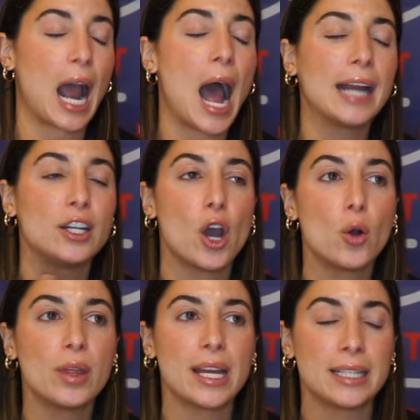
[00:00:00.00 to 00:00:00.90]
I
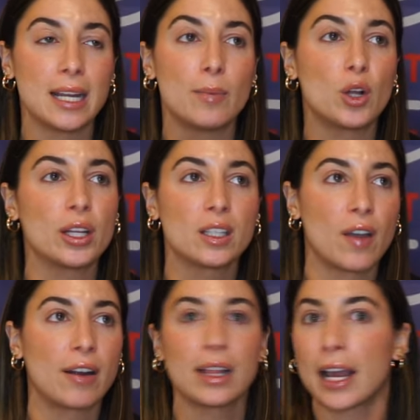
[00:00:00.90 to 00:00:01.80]
know that Daboll is
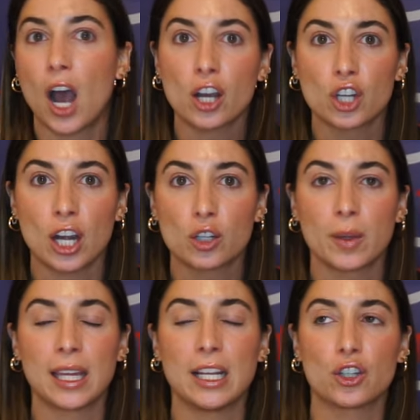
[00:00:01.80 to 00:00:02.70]
very like hush-hush
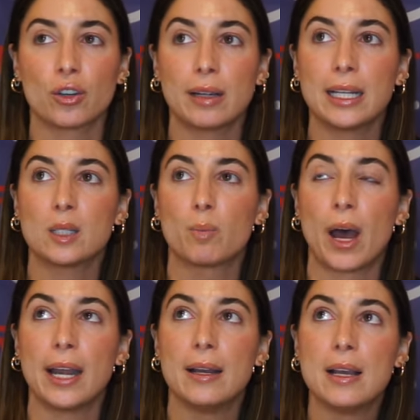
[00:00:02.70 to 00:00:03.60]
with the injuries,
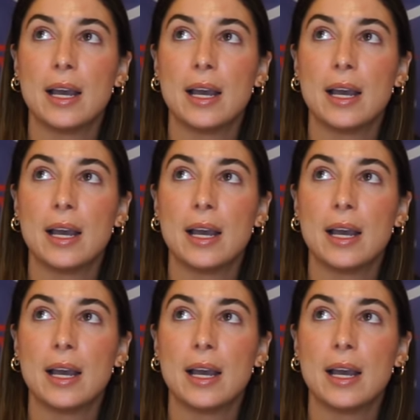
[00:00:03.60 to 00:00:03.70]
but